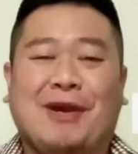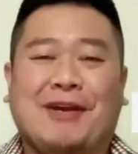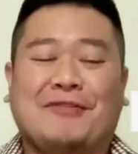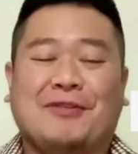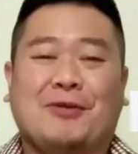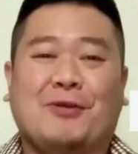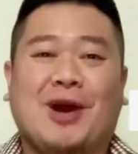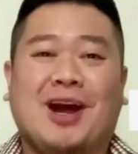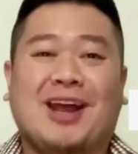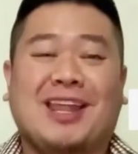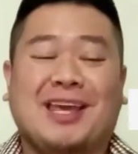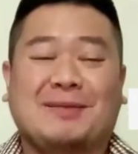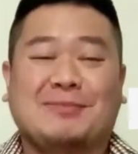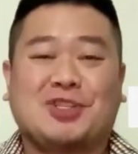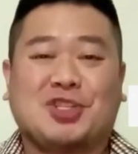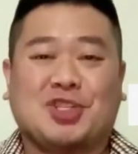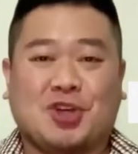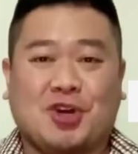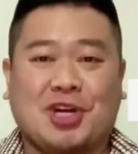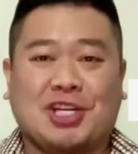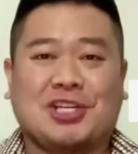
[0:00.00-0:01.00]
everyone, I'm
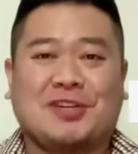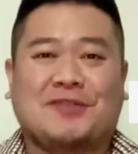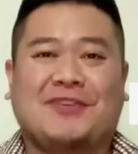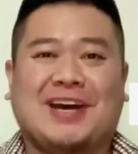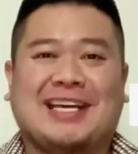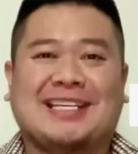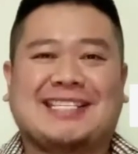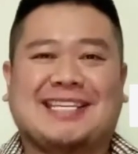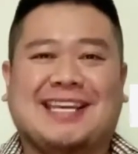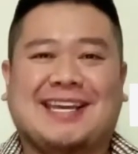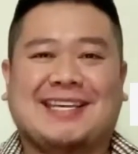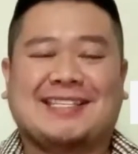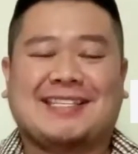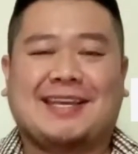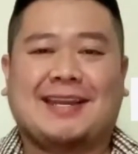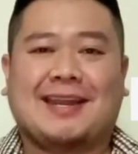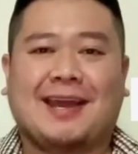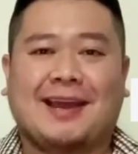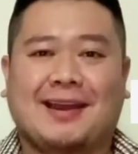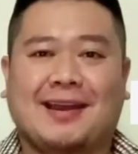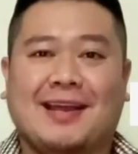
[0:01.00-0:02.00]
Josh Vasquez,
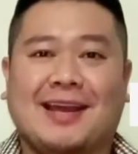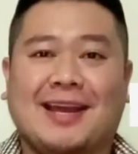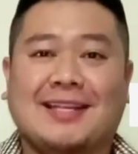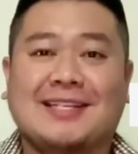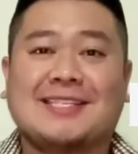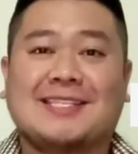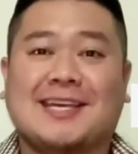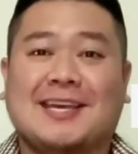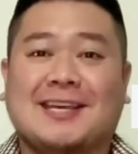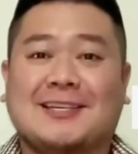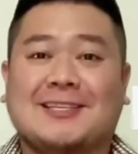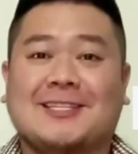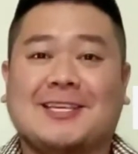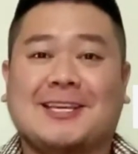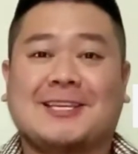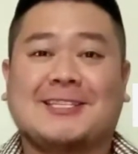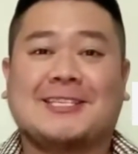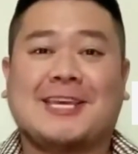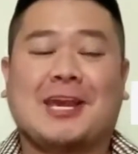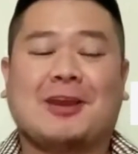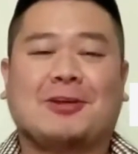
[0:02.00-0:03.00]
an airline sales
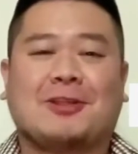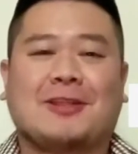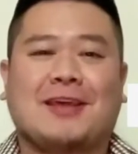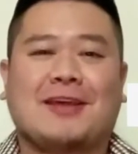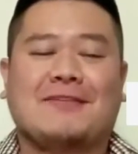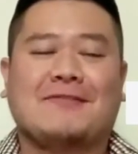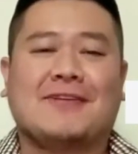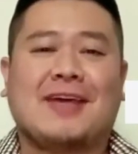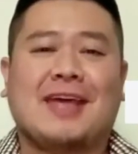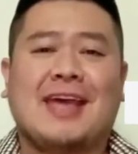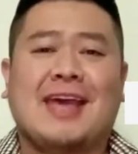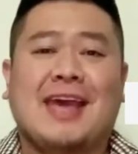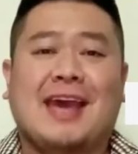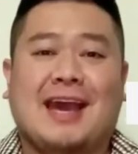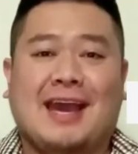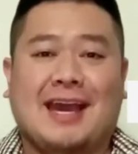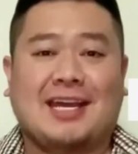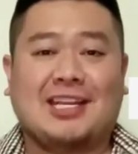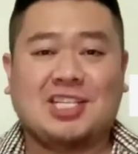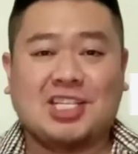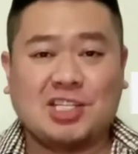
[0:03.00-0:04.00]
executive.
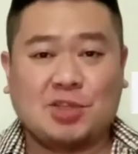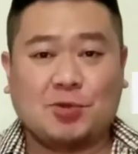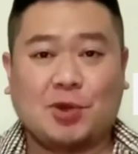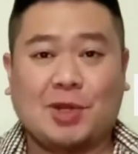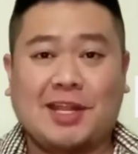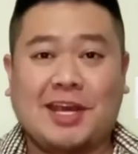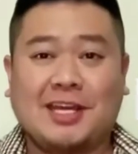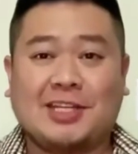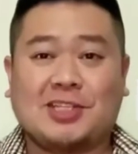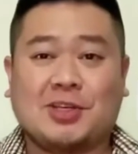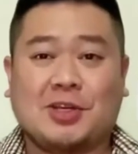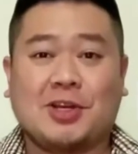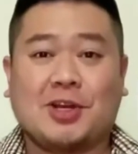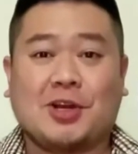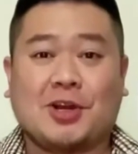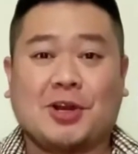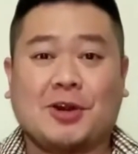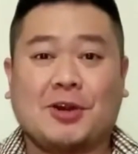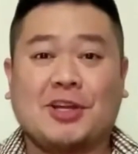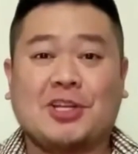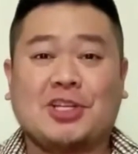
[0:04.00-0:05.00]
I just would like to
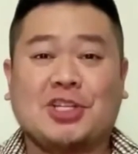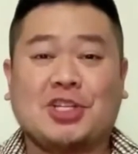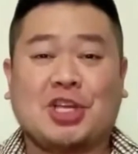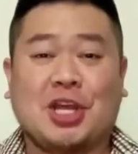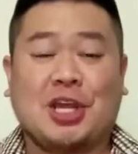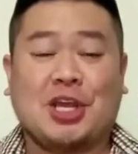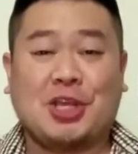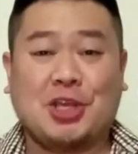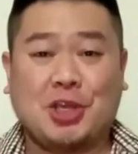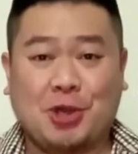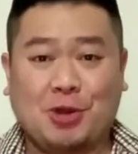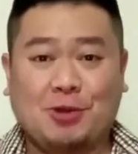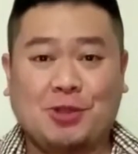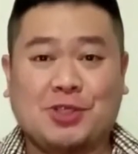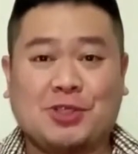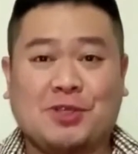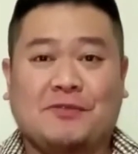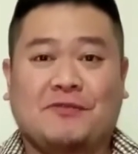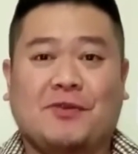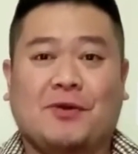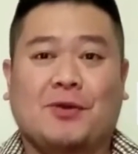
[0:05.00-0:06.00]
encourage you
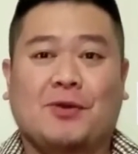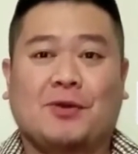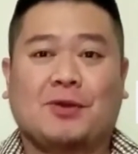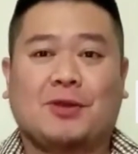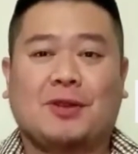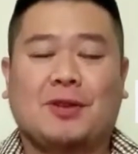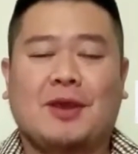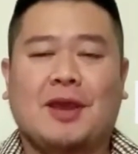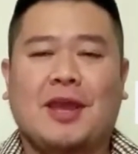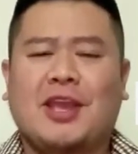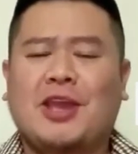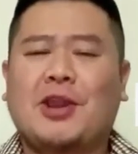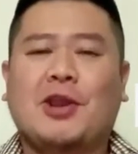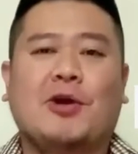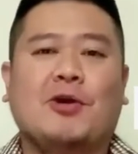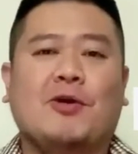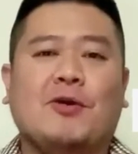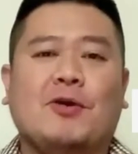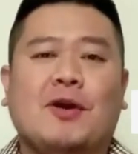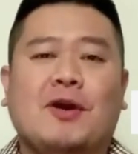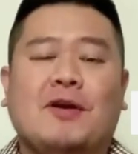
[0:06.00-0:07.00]
to vote. You
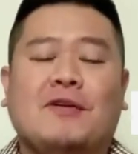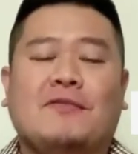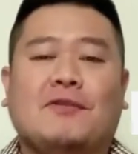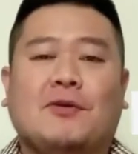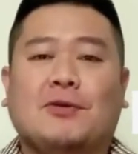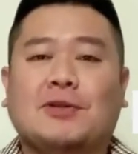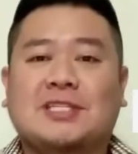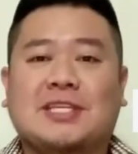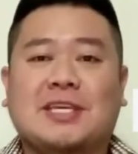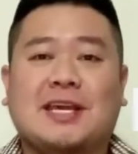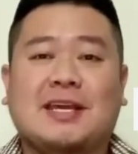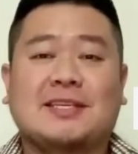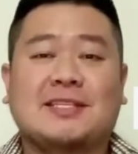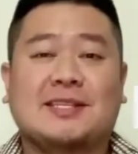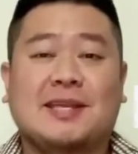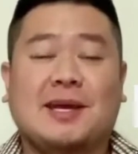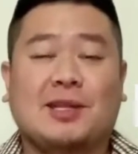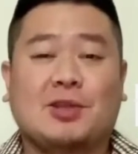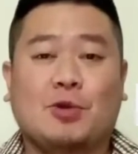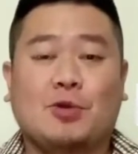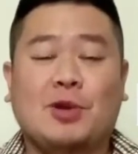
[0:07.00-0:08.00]
know, voting is
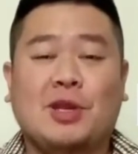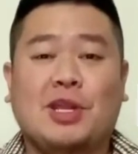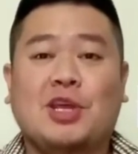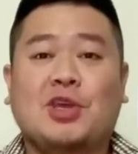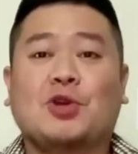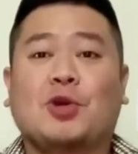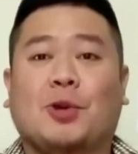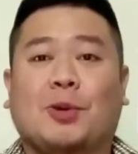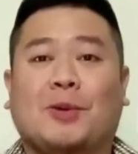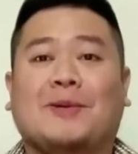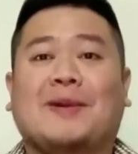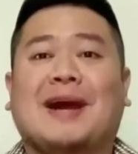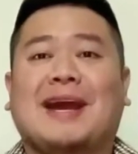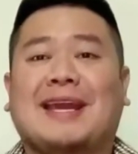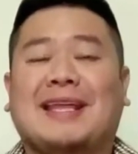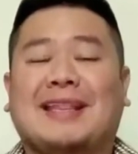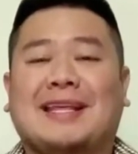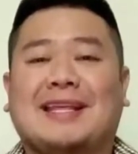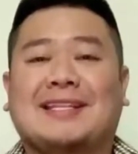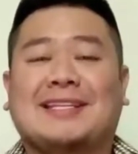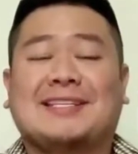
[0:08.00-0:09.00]
not only your
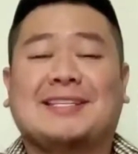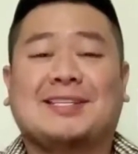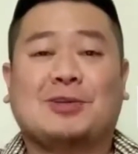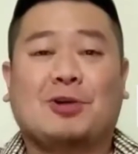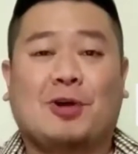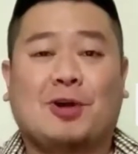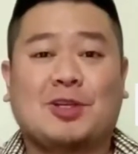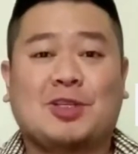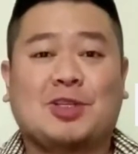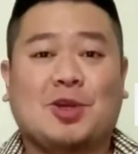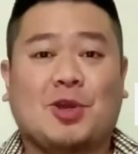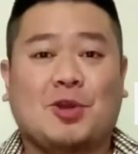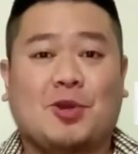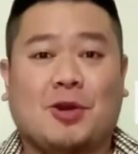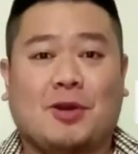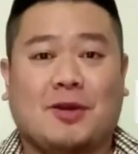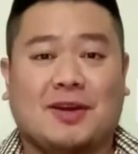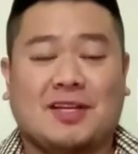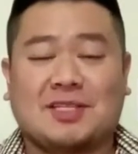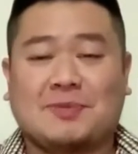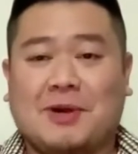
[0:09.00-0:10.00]
right, it is also your
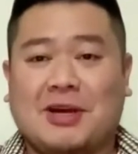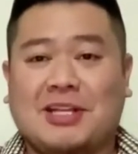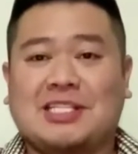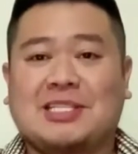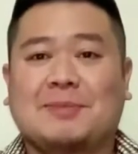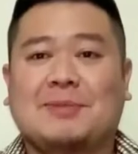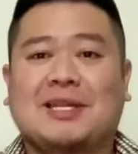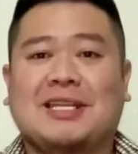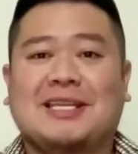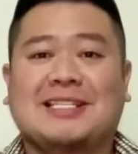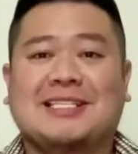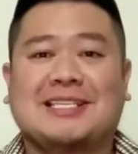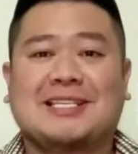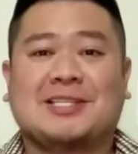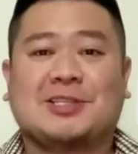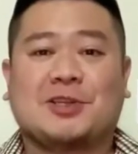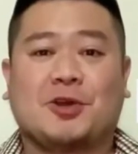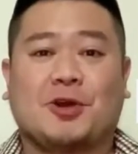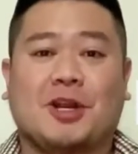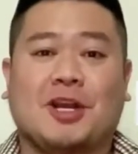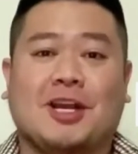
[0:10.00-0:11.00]
responsibility
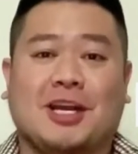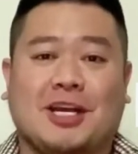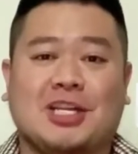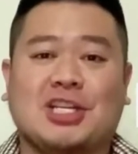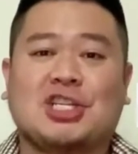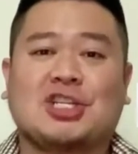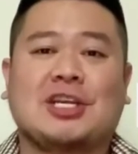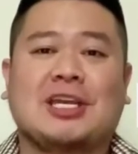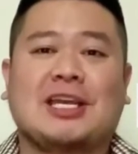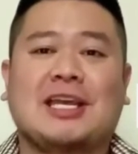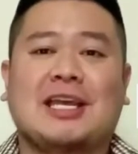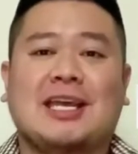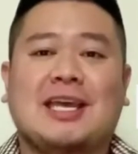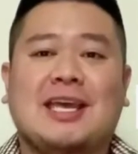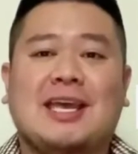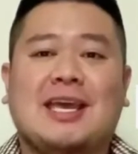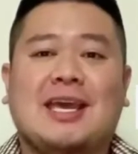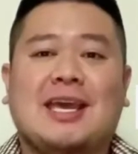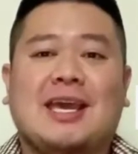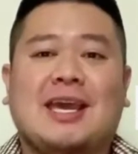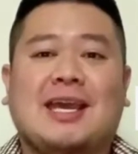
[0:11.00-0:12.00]
to your country.
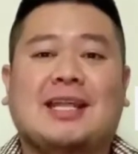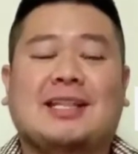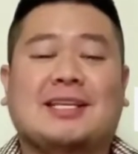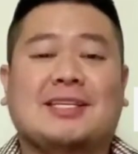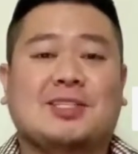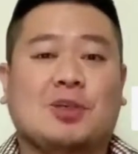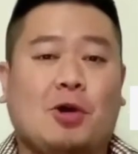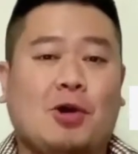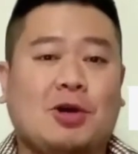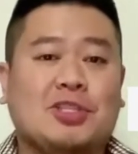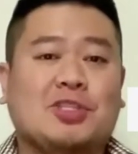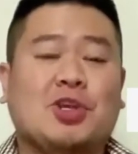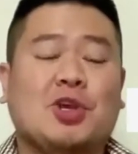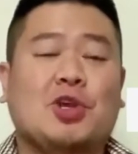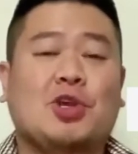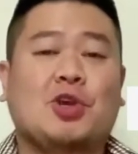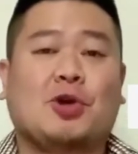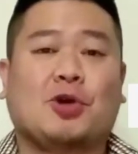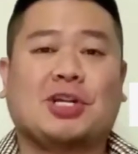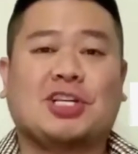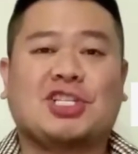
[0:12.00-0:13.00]
It is also
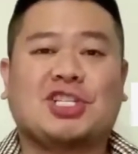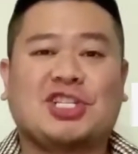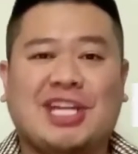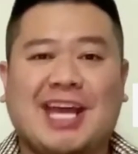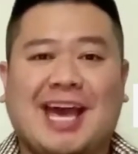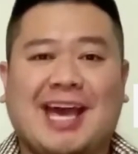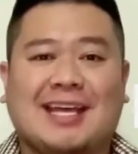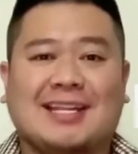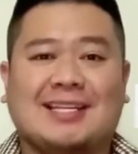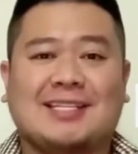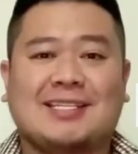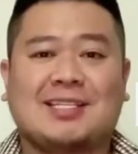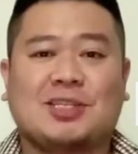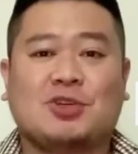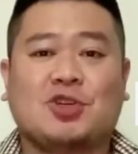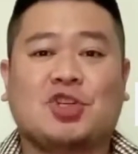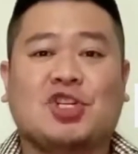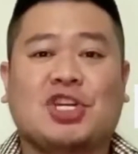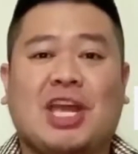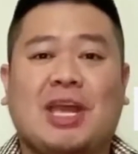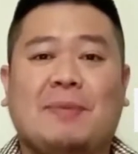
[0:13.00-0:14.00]
your chance to
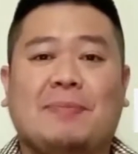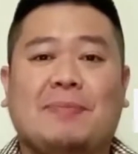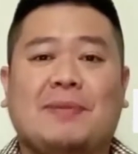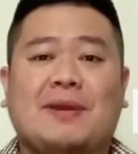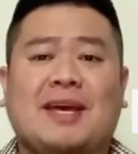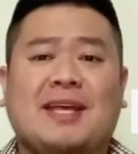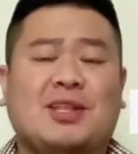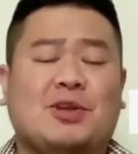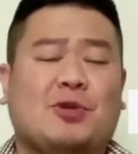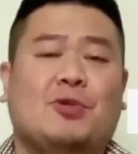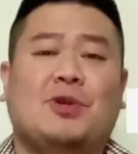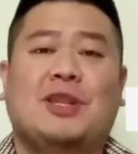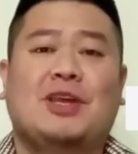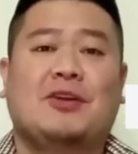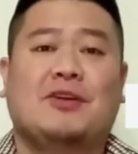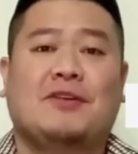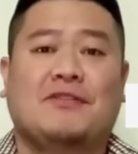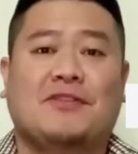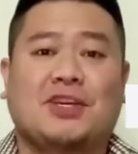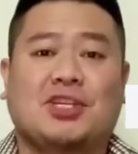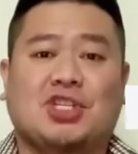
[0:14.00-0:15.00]
shape not only
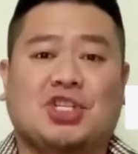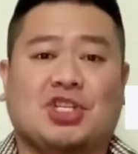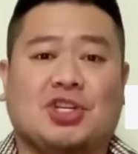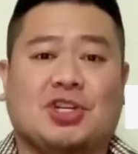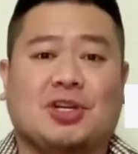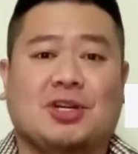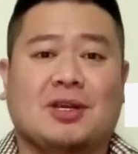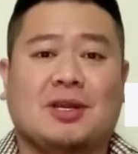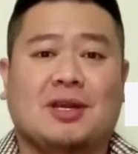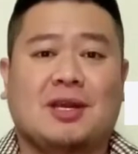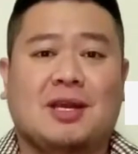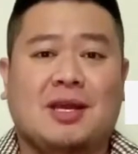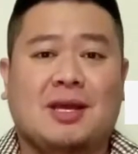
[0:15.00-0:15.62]
your future,